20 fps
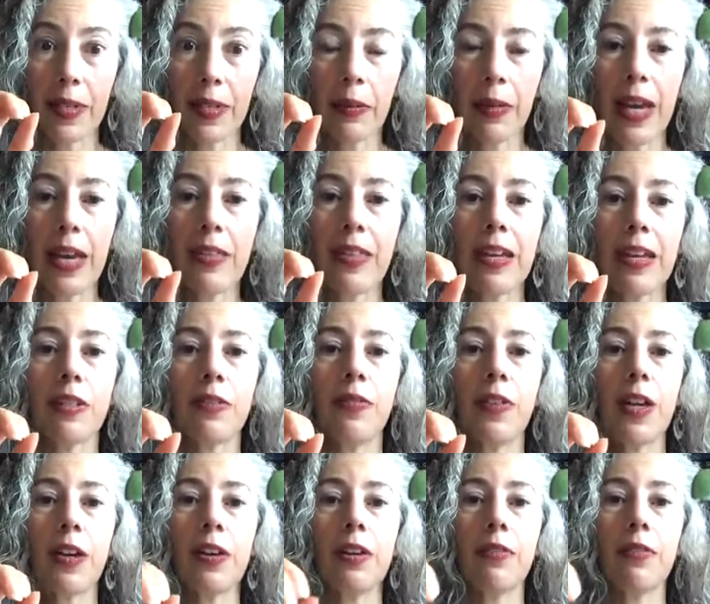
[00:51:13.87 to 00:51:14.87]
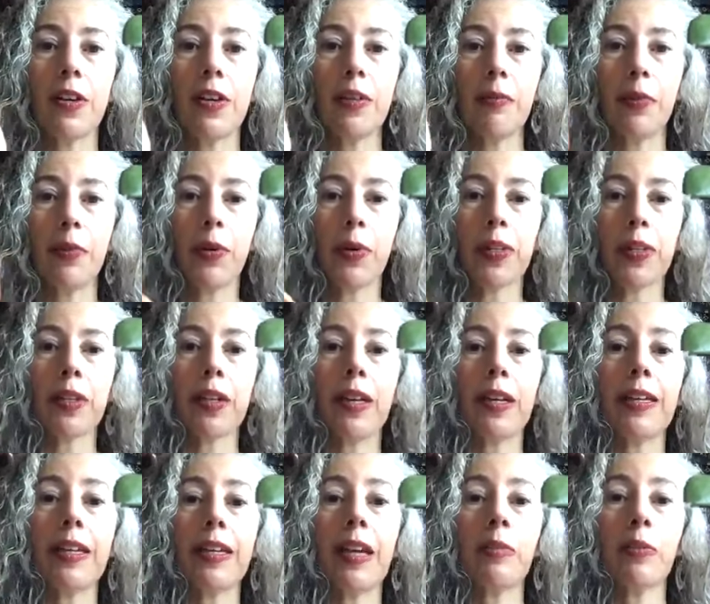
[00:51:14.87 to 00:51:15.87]
Okay, that's very, very important.
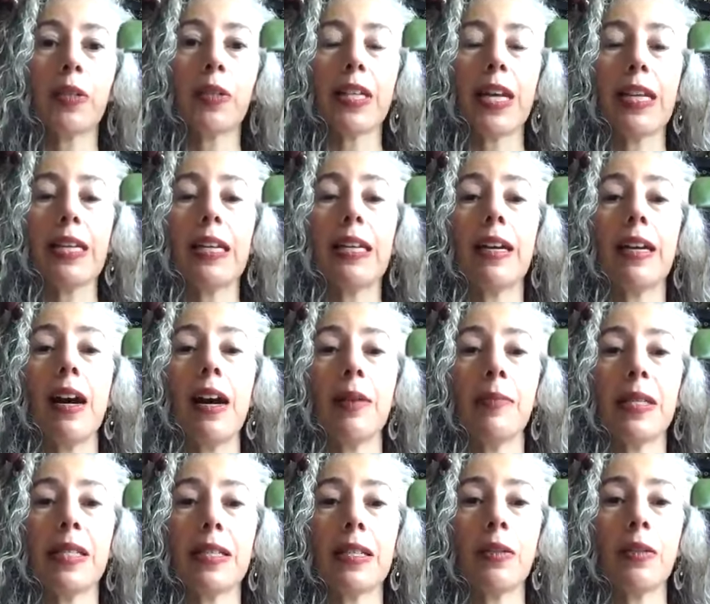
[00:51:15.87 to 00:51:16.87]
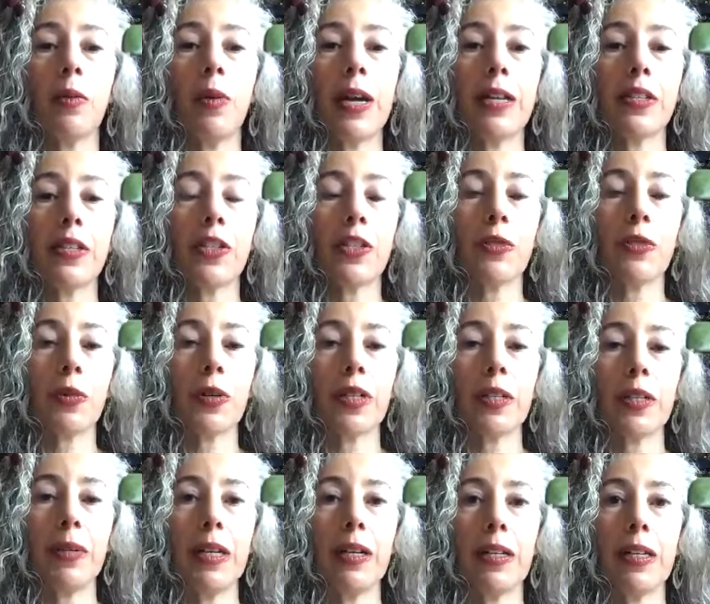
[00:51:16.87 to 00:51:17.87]
Again, we're taking comments and questions. We're
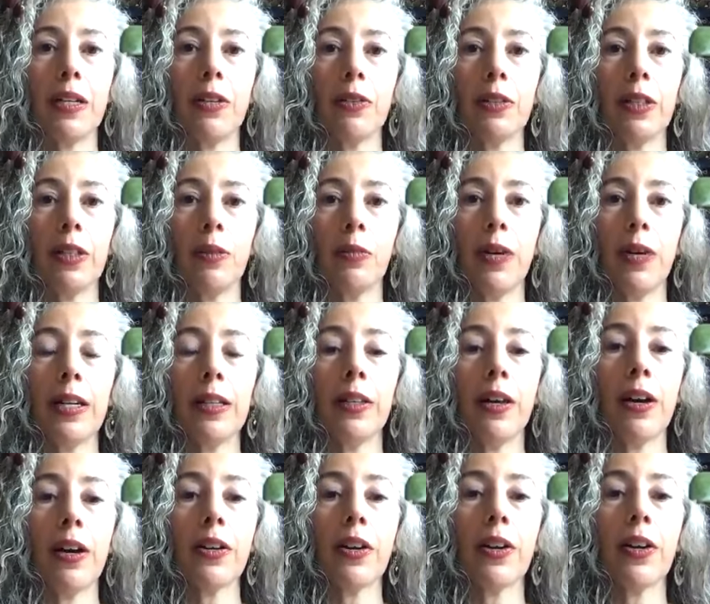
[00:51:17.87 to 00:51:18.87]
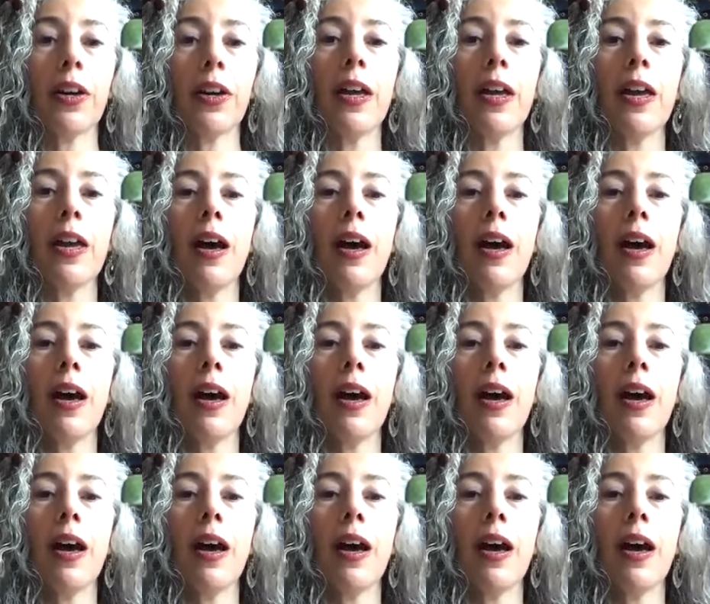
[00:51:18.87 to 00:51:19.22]
going to be on here a little while longer.